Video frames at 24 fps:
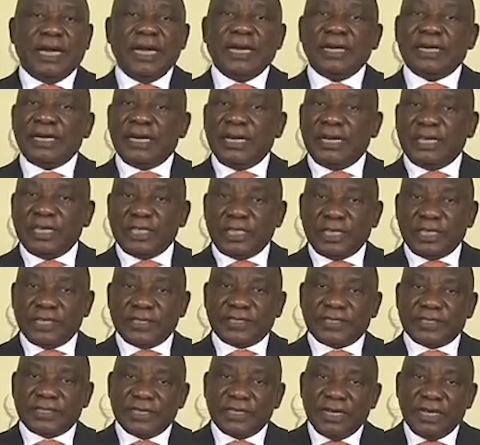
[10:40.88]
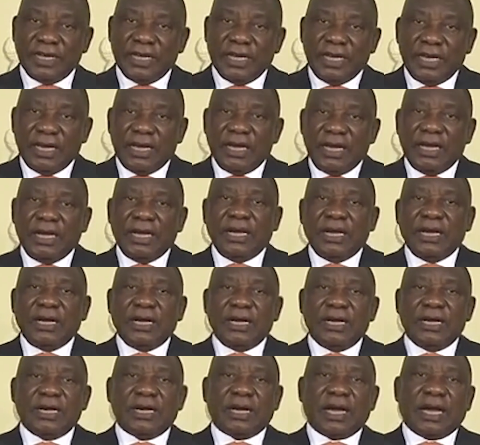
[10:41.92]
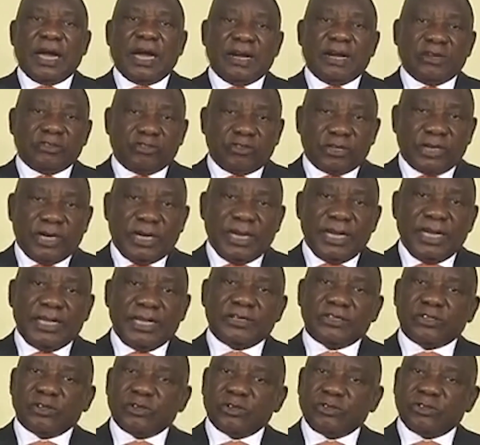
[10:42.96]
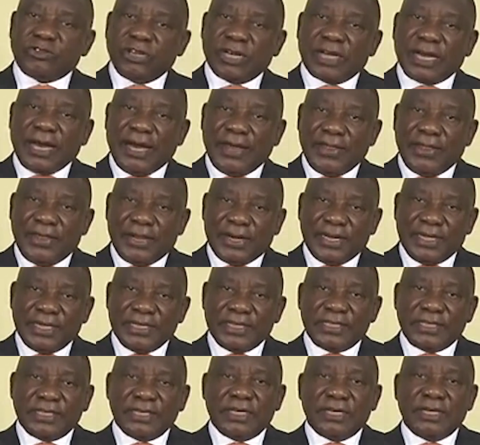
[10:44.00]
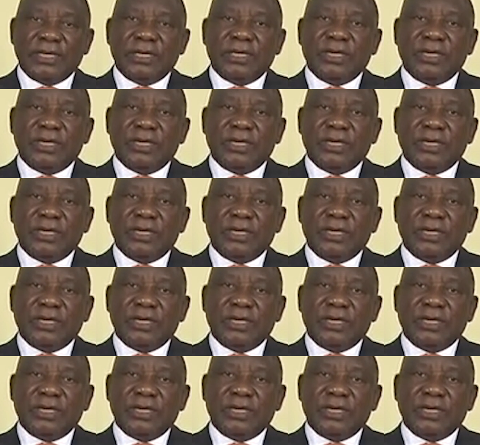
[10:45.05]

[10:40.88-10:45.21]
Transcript: and religious, cultural, and social gatherings